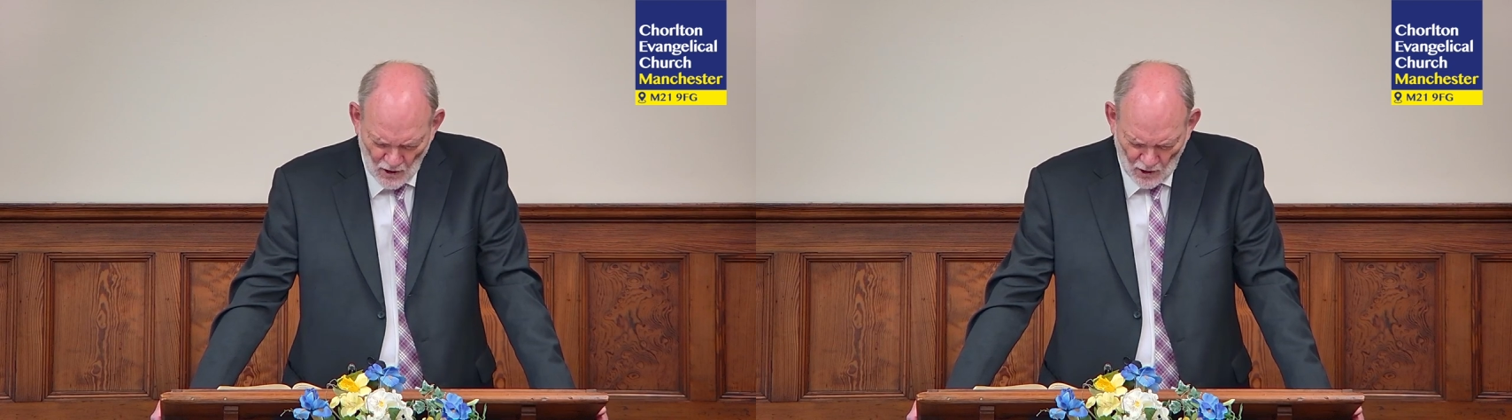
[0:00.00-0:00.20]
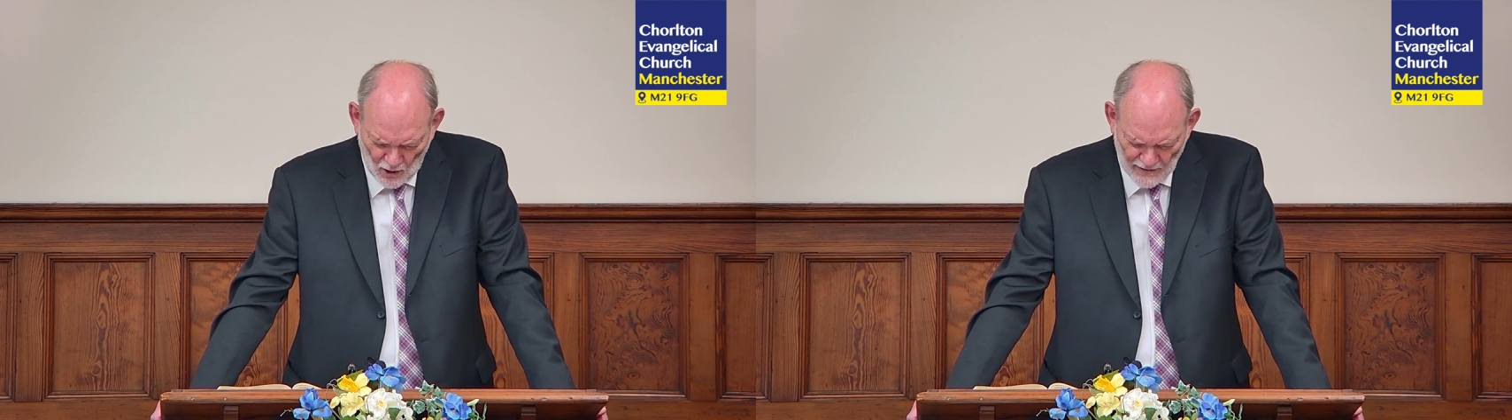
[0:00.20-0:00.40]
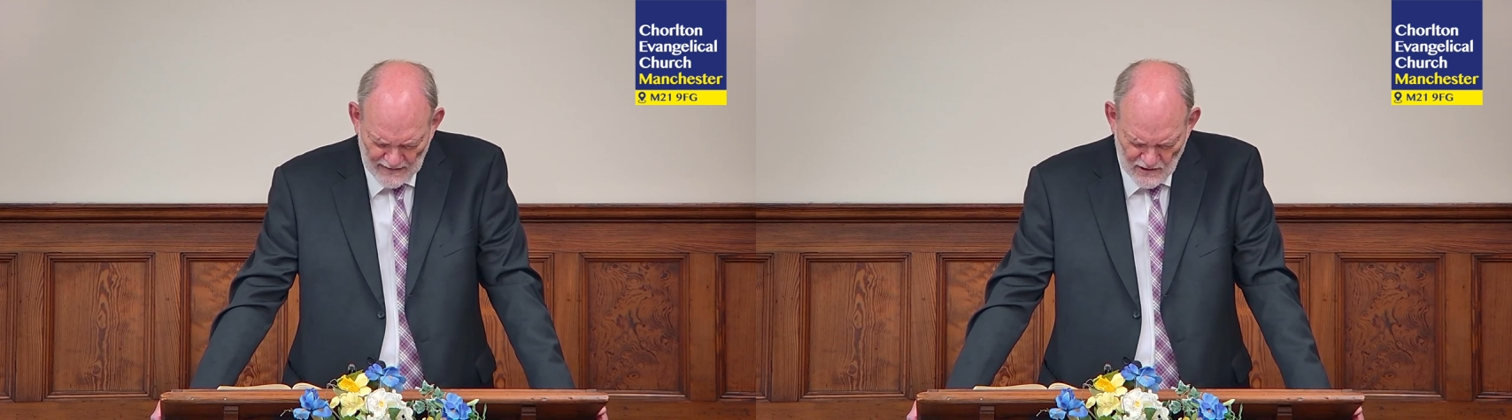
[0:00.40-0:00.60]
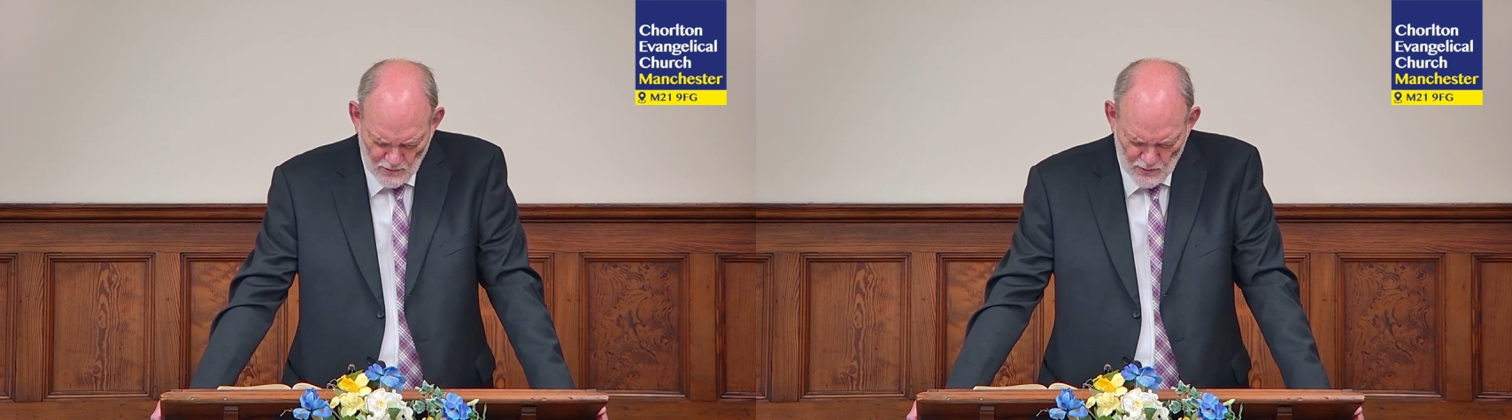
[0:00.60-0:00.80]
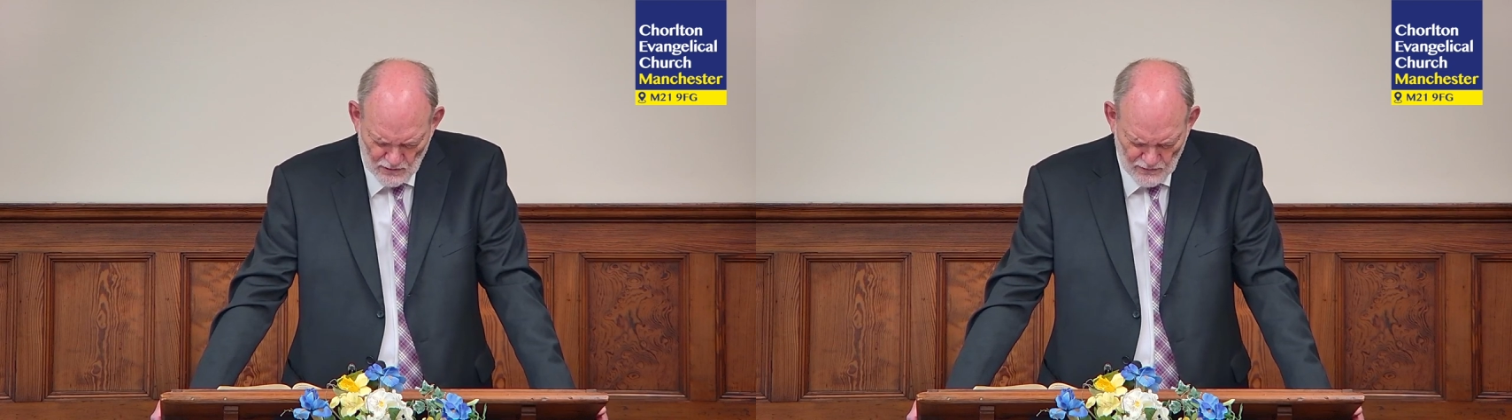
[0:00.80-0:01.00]
On it you
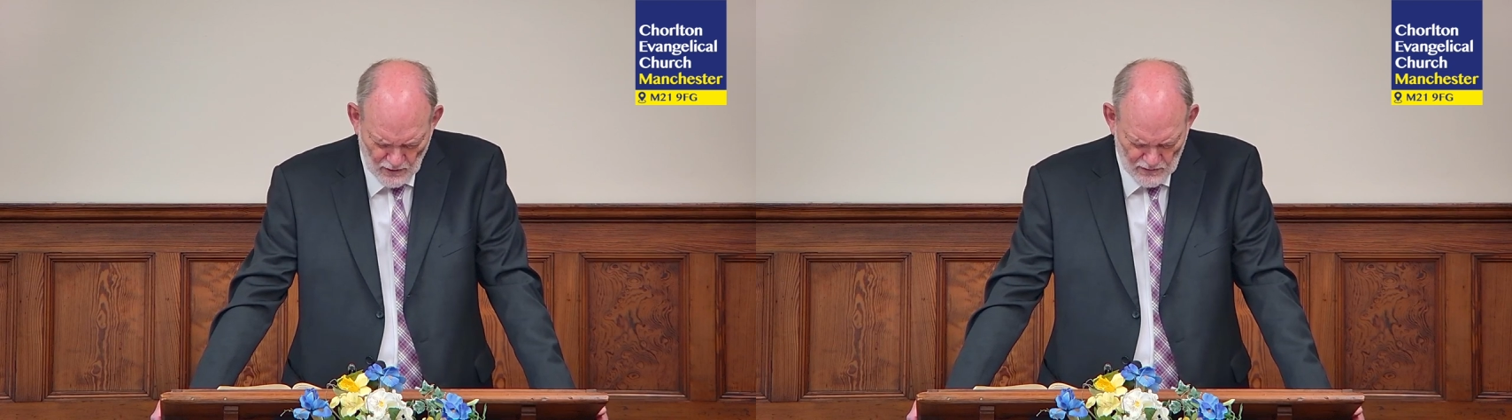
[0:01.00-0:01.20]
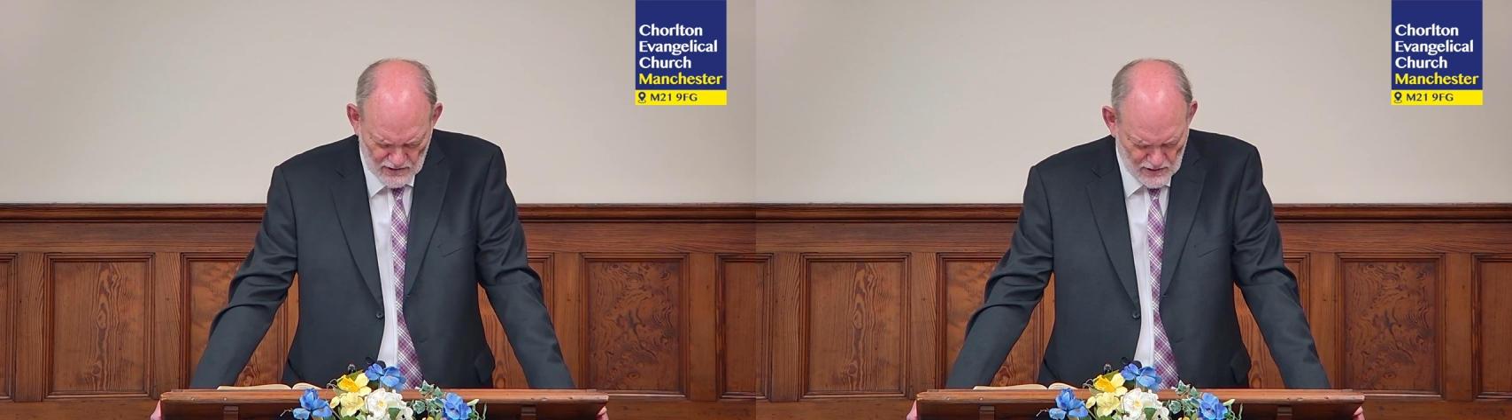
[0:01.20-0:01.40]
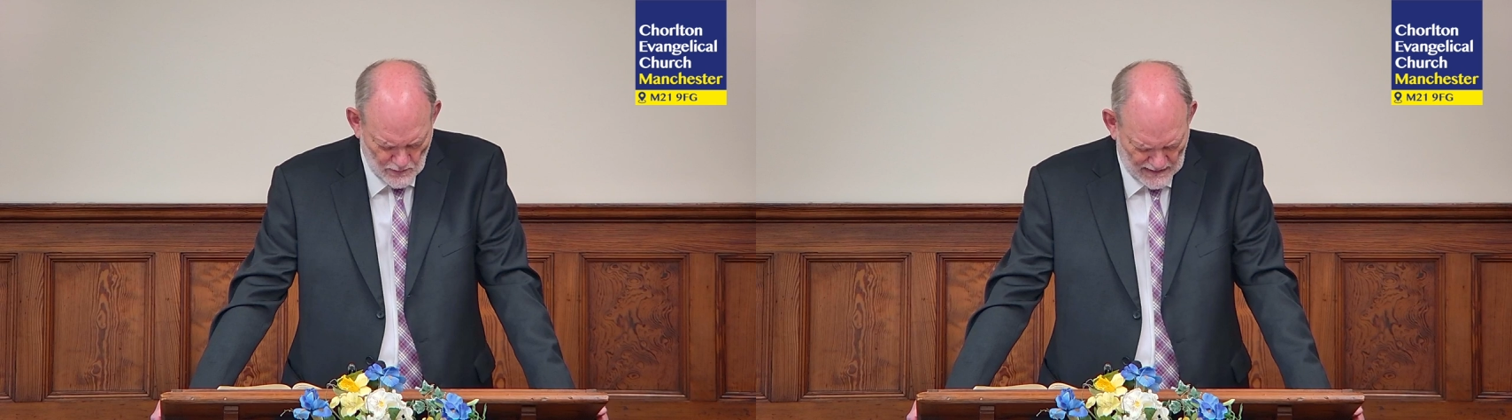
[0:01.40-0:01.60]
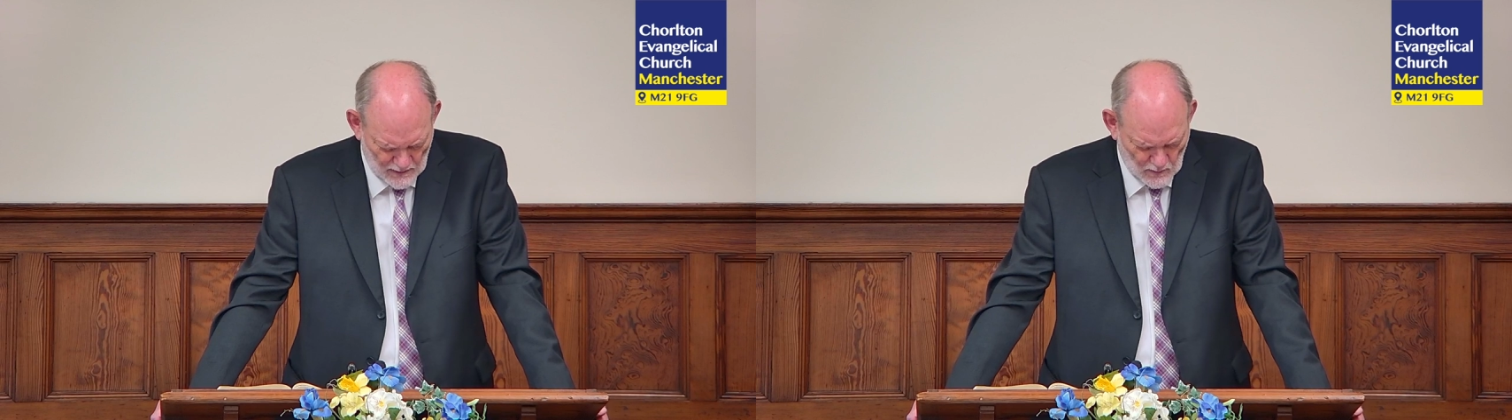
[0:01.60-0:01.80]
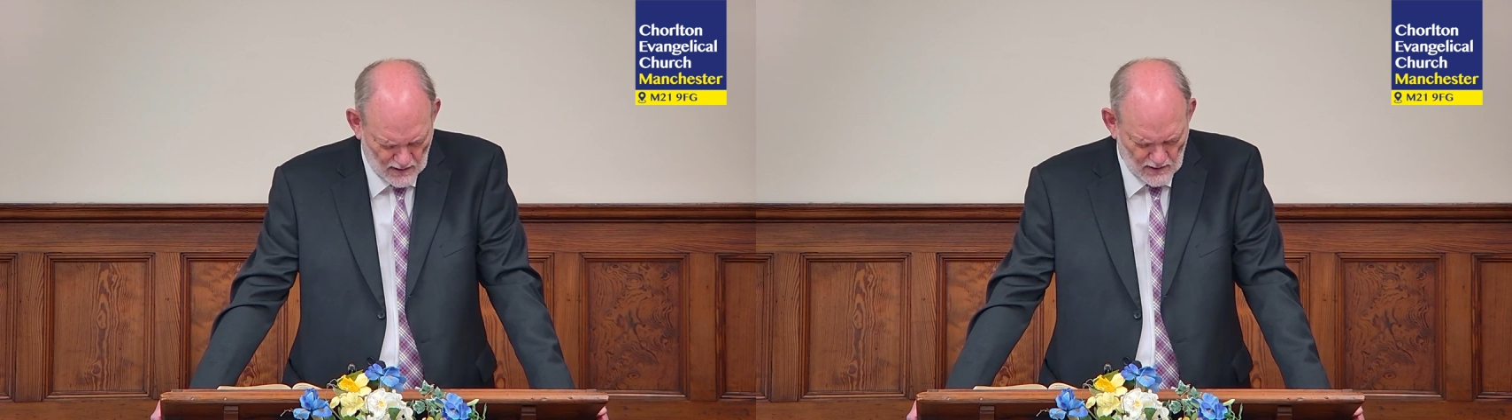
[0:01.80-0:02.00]
shall not do any
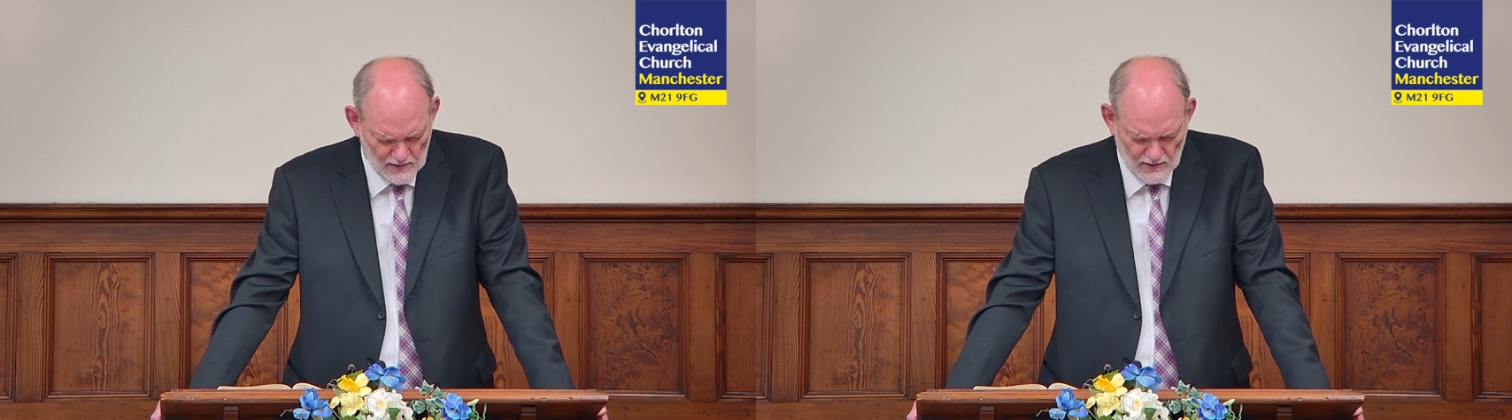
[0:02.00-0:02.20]
work,